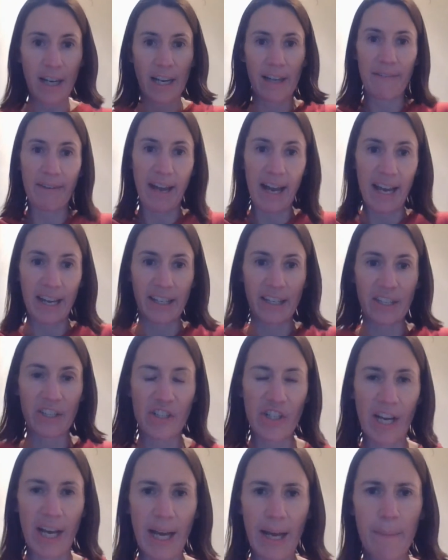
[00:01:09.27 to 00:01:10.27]
I've had a
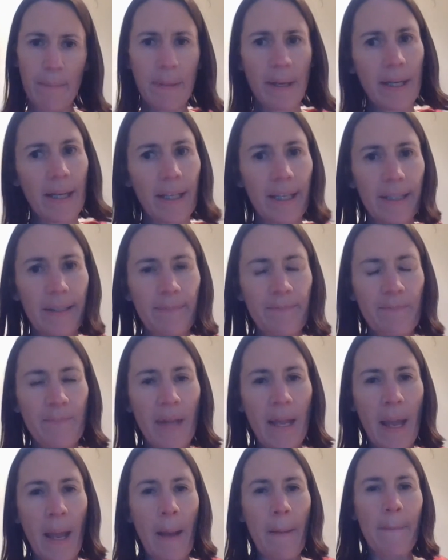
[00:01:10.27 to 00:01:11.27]
jab.
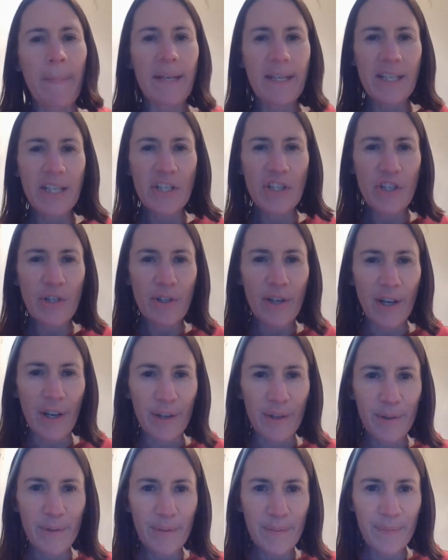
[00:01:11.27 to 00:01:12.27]
But did you
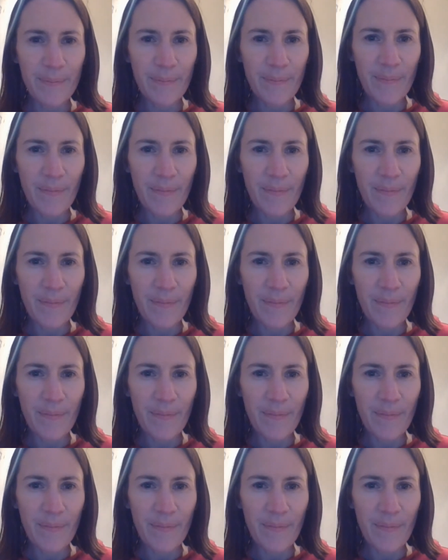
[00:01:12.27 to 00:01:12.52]
know